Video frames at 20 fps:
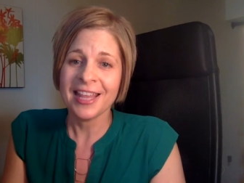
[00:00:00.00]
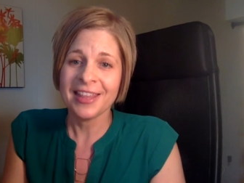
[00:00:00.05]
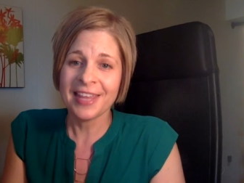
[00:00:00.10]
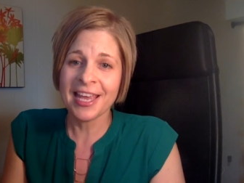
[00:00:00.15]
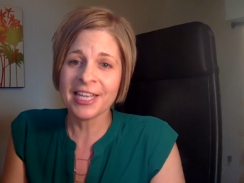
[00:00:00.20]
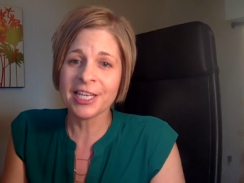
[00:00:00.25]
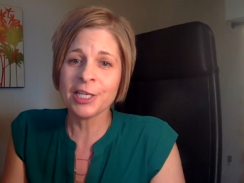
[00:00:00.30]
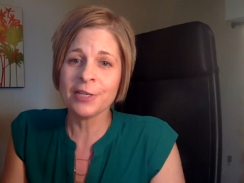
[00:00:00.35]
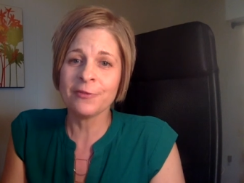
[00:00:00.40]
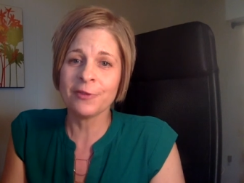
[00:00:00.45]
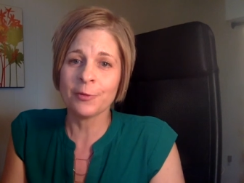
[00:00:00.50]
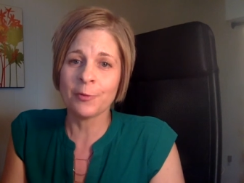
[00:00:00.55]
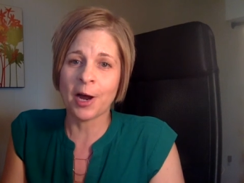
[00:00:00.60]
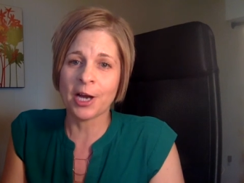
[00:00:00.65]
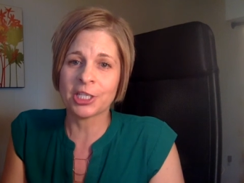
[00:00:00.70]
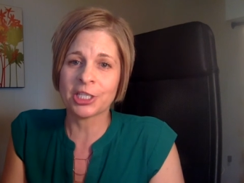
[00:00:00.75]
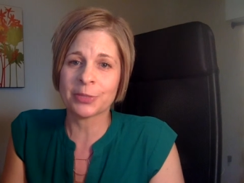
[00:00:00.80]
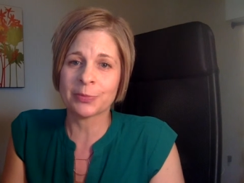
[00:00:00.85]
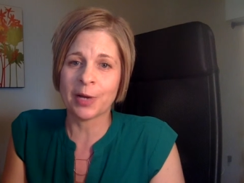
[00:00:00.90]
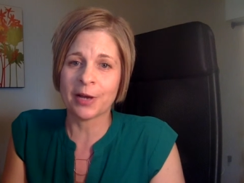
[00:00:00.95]
Thank you for
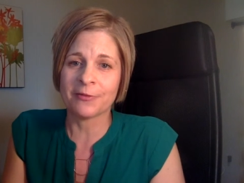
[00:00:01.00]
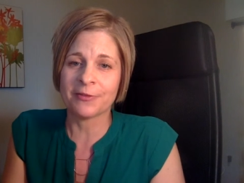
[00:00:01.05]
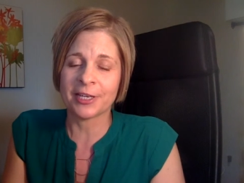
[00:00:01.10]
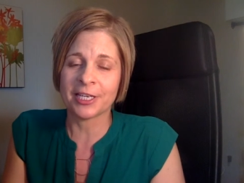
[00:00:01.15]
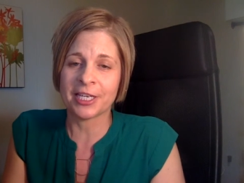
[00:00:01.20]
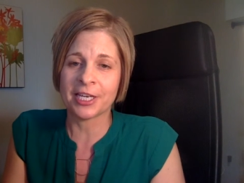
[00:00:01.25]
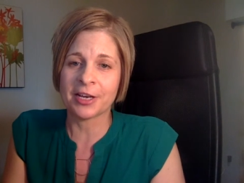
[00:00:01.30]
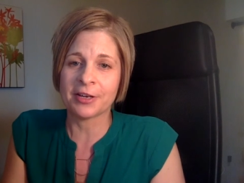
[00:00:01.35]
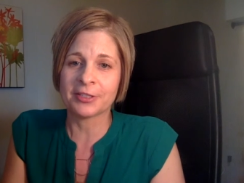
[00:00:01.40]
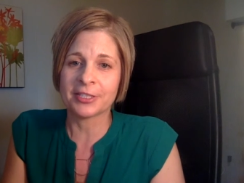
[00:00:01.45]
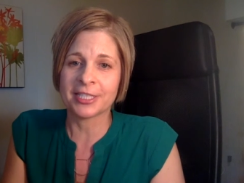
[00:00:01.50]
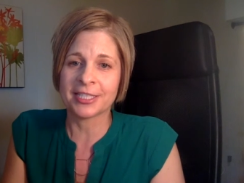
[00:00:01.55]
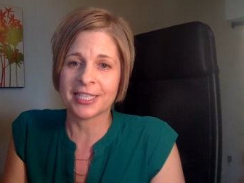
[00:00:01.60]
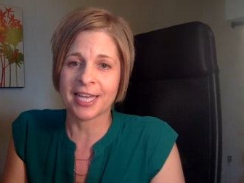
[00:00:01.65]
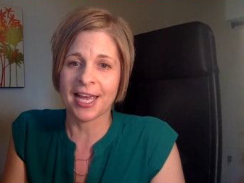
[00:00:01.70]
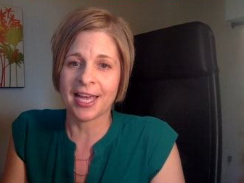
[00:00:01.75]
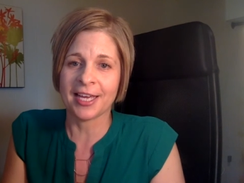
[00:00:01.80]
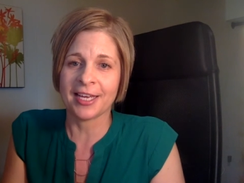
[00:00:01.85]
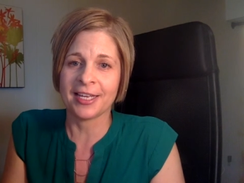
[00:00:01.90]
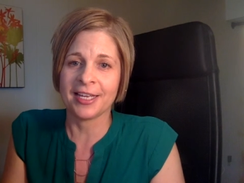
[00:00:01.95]
watching my video
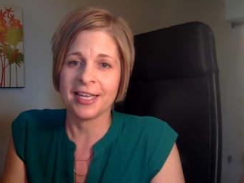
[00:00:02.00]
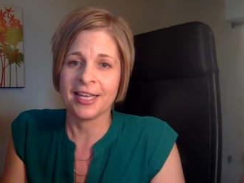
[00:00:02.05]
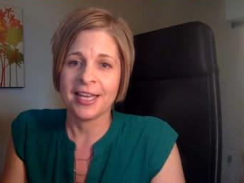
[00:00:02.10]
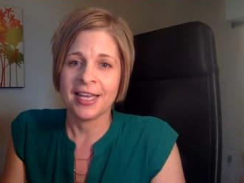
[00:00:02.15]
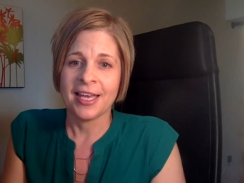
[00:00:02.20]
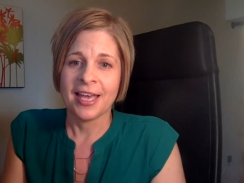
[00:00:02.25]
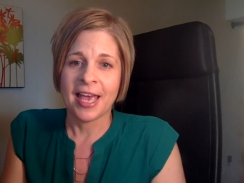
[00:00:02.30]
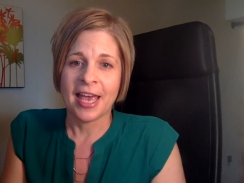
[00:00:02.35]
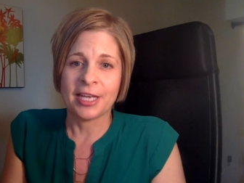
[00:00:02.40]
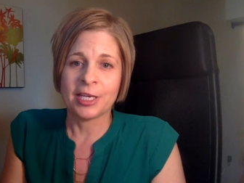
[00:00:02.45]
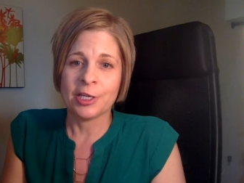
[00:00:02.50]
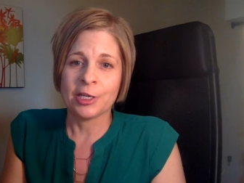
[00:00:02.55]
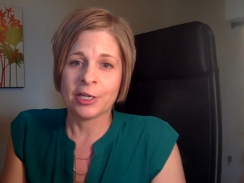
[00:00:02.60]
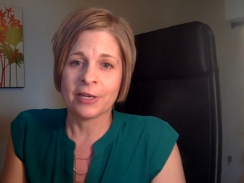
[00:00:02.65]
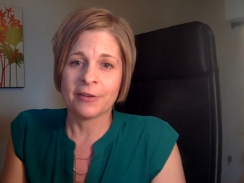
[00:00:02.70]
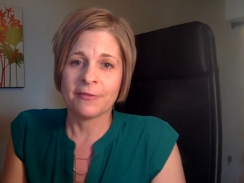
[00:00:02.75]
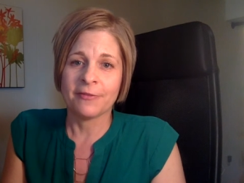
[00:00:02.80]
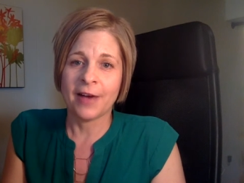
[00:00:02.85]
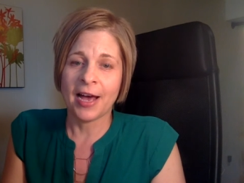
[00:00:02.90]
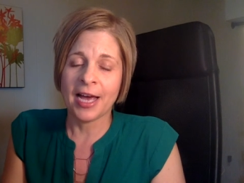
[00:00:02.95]
today, and you
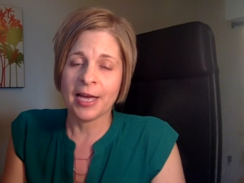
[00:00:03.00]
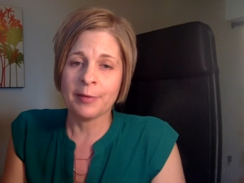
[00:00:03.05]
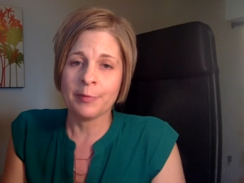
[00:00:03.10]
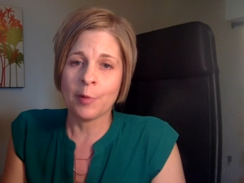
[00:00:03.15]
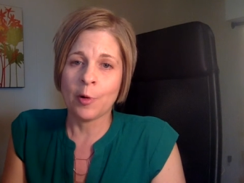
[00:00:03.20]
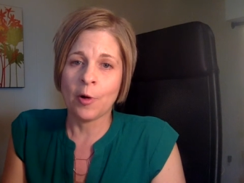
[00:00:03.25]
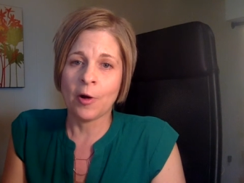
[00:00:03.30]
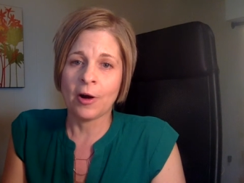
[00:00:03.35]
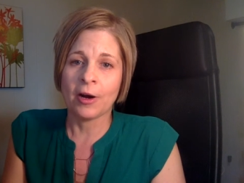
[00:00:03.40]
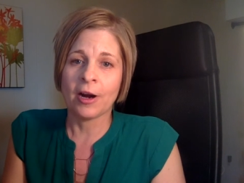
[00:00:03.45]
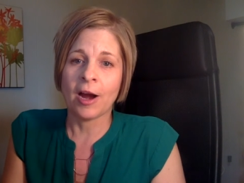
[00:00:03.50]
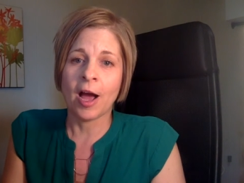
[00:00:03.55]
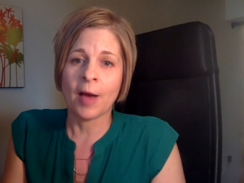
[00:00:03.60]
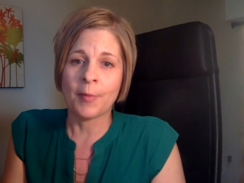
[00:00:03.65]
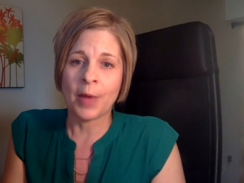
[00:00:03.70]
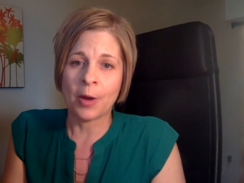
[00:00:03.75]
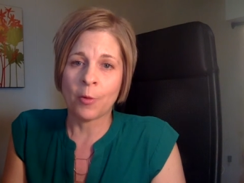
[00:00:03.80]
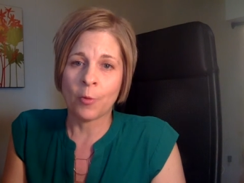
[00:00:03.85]
can find more on my